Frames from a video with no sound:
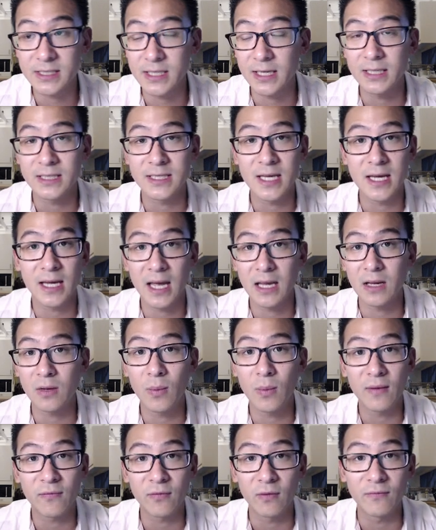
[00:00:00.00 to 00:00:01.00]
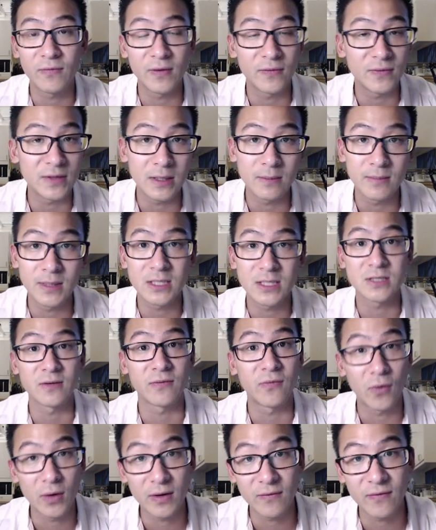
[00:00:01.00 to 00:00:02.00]
It can take anywhere from 15 minutes to
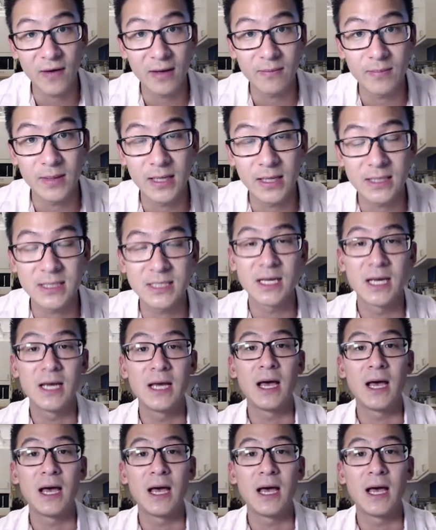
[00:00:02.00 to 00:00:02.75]
45 minutes.